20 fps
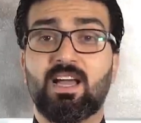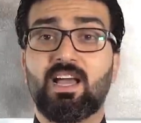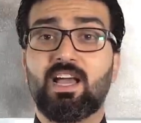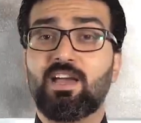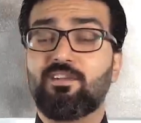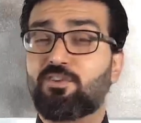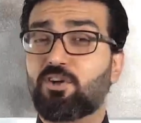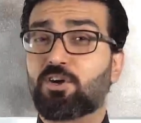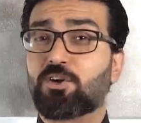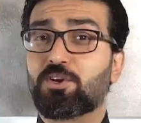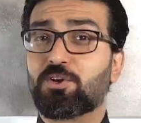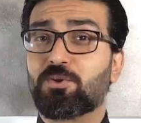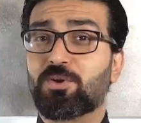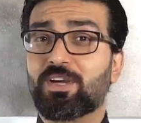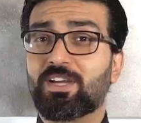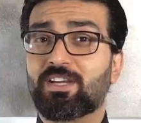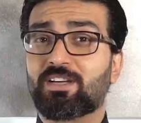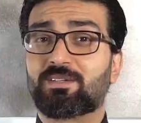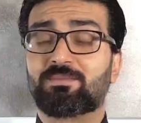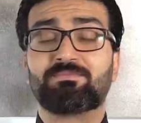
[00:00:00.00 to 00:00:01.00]
If you are new
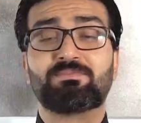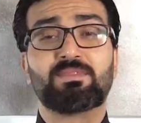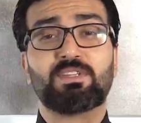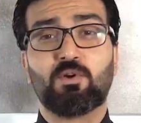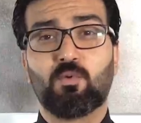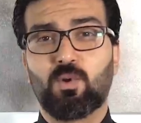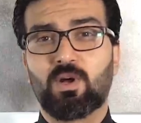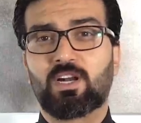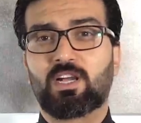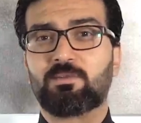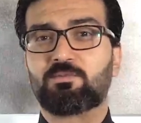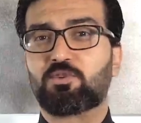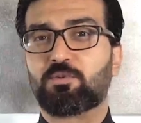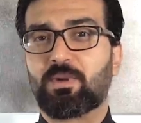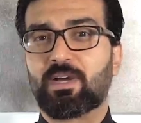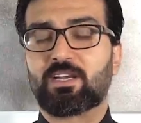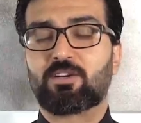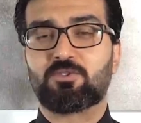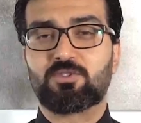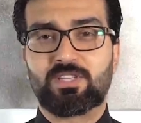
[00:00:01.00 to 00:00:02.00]
here, welcome to
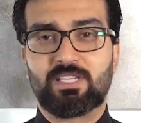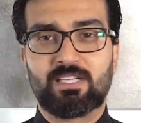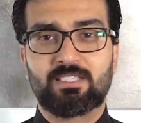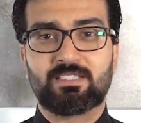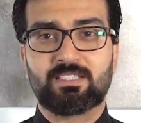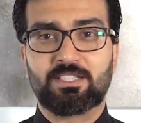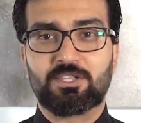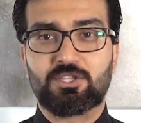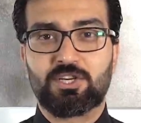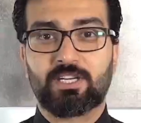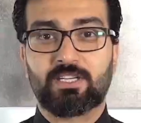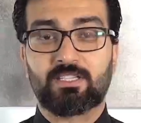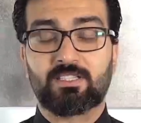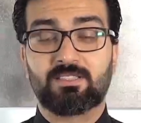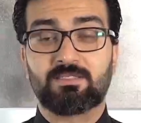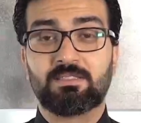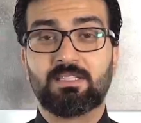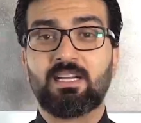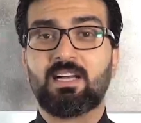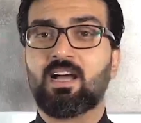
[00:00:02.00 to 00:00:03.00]
my consulting channel.
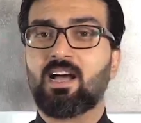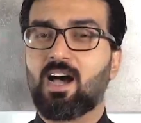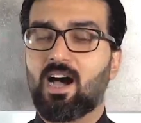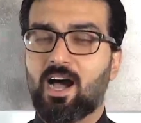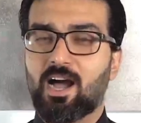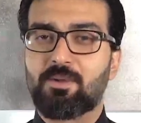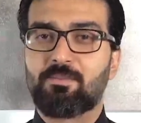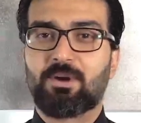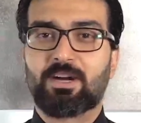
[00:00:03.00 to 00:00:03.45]
I'm